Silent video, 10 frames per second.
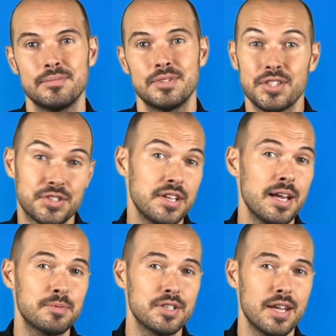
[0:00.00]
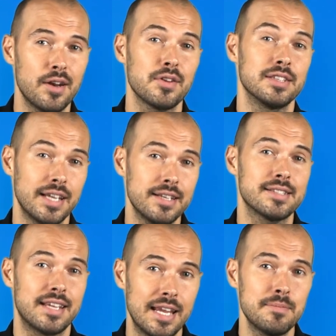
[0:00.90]
To stay up to date on the
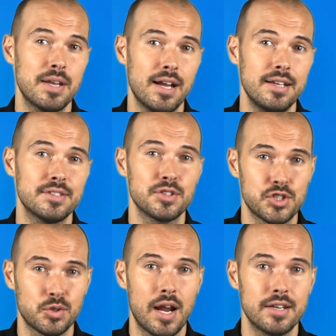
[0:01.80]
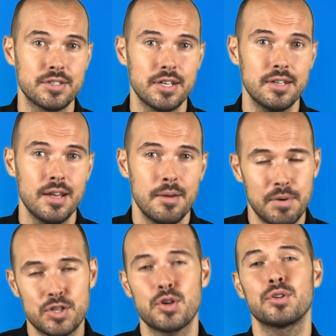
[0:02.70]
latest game guides and strategy,
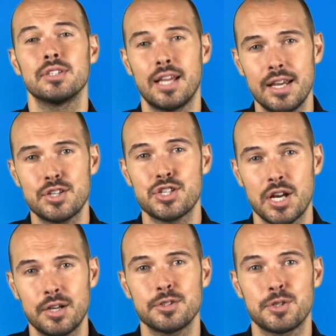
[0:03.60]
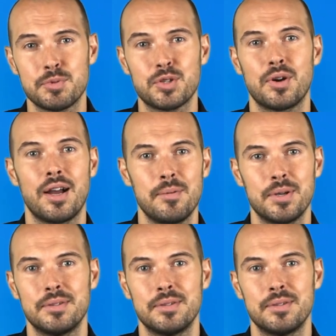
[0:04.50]
be sure to like, share, and subscribe.